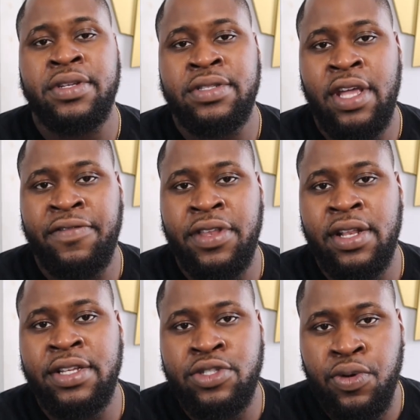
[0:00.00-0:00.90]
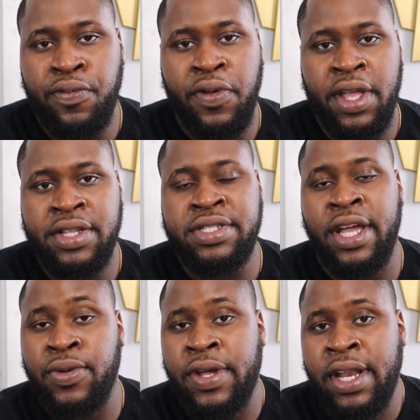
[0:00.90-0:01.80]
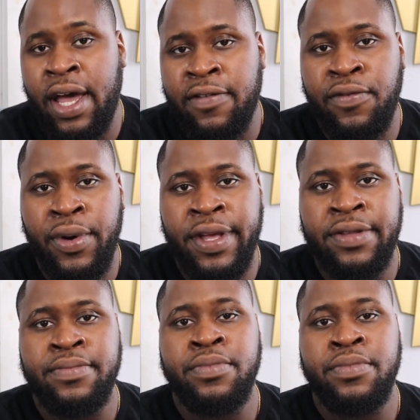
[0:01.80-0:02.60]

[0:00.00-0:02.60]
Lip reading: definitely two fees that you cannot avoid,